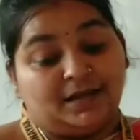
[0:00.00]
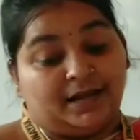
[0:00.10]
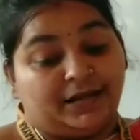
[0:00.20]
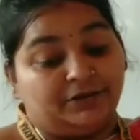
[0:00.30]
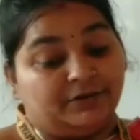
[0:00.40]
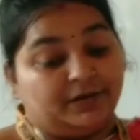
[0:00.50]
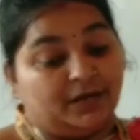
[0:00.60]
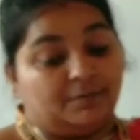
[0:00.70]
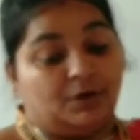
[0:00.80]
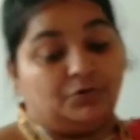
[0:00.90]
adequate
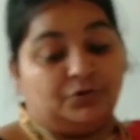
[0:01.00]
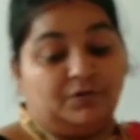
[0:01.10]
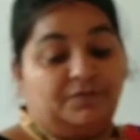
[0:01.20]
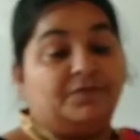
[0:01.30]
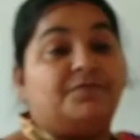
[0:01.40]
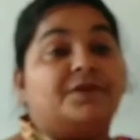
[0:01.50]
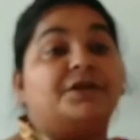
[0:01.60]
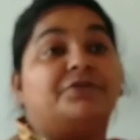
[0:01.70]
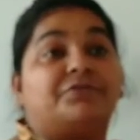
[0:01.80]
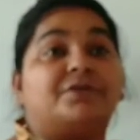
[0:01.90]
amount of
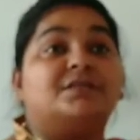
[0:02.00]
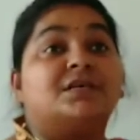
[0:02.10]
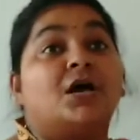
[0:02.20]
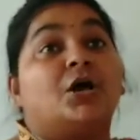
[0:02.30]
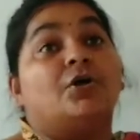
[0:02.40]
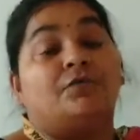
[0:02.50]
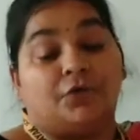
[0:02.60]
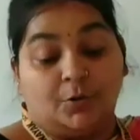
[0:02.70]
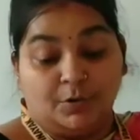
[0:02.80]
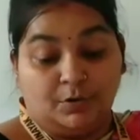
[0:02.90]
different nutrients
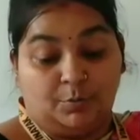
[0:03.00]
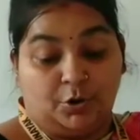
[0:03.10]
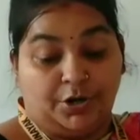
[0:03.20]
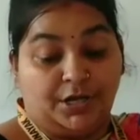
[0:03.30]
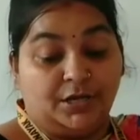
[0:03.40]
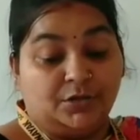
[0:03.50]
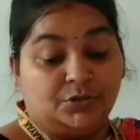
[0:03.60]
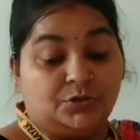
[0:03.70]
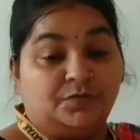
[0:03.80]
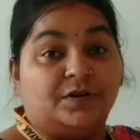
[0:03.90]
from our body
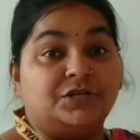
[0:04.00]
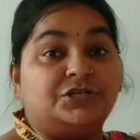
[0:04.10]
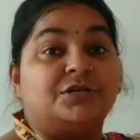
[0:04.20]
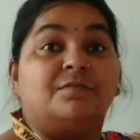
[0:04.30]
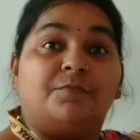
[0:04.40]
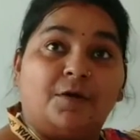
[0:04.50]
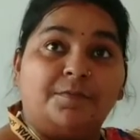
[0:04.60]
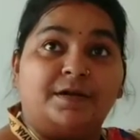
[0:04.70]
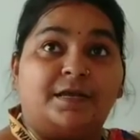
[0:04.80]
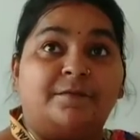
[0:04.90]
to function
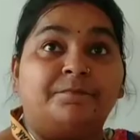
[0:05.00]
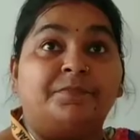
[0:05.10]
properly.